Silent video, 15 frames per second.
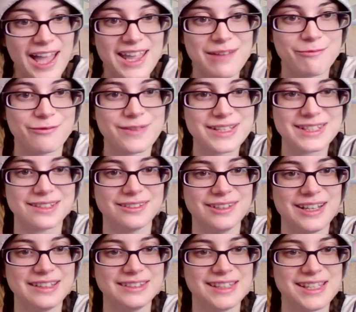I am Whistle,
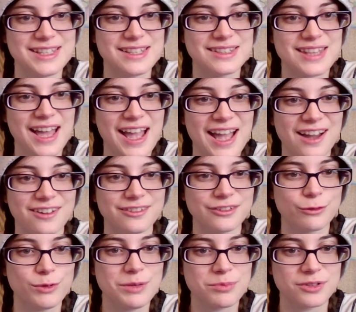and this is the
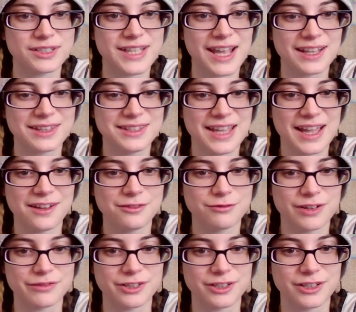Hound. We protect
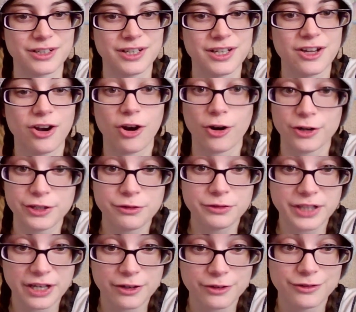downriver. Are
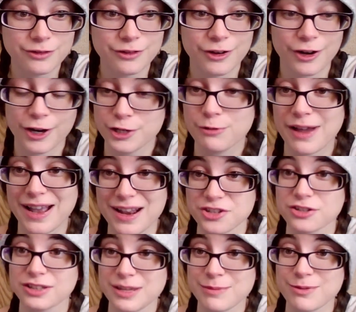you, though? Are you
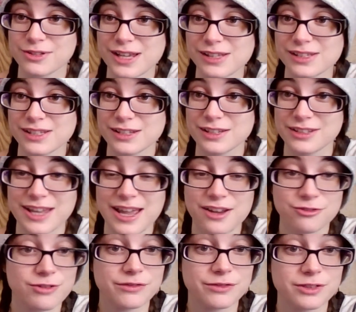actually protecting
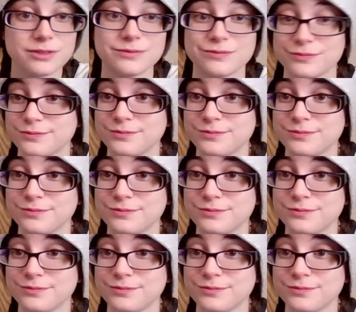downriver?